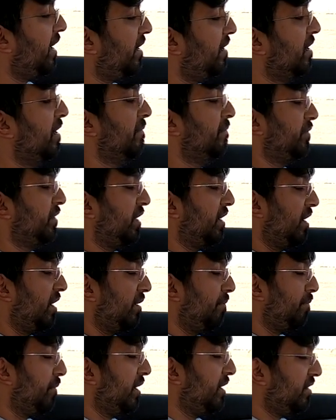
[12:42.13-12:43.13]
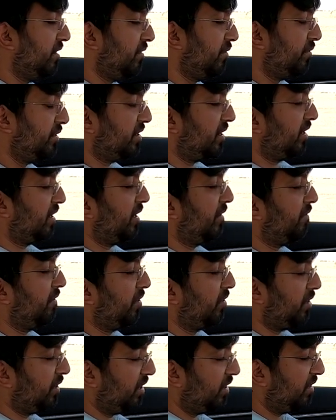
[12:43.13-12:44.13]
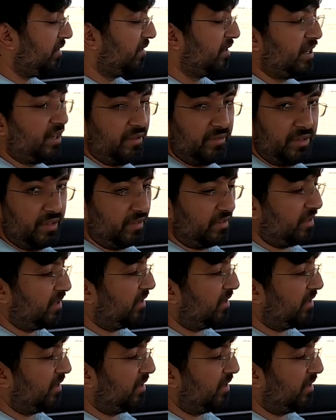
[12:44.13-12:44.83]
And there are buttons which are given on either side of the